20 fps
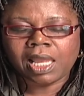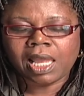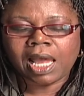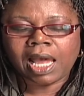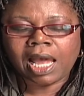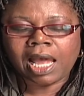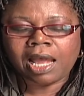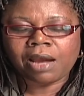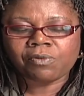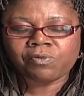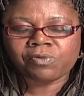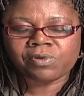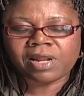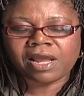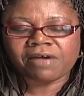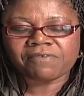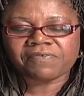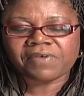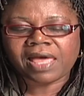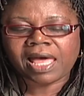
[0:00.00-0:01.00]
I would
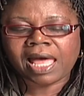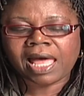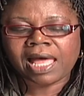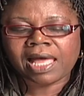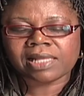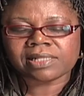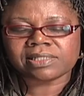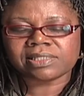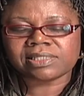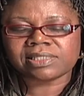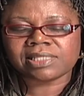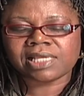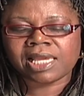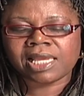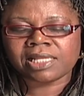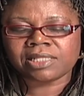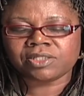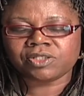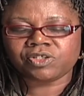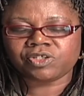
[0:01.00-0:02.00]
have had
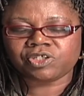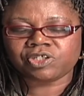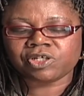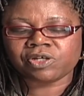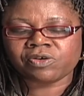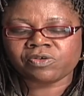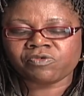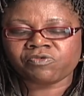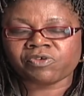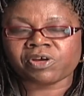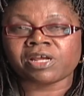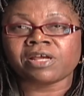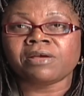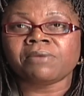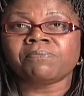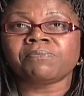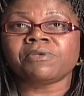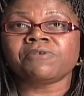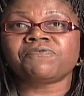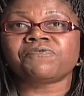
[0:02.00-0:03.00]
10 children
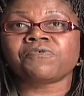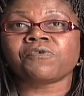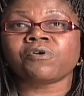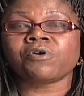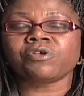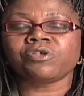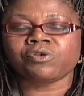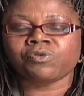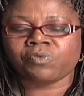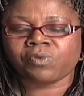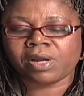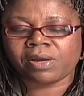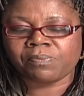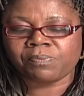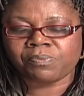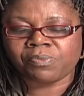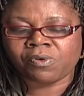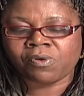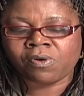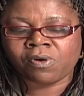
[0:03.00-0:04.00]
before you were
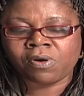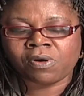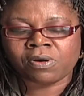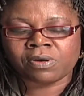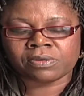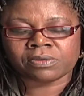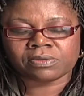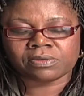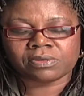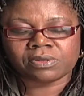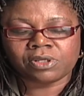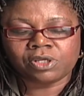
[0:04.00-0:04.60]
born.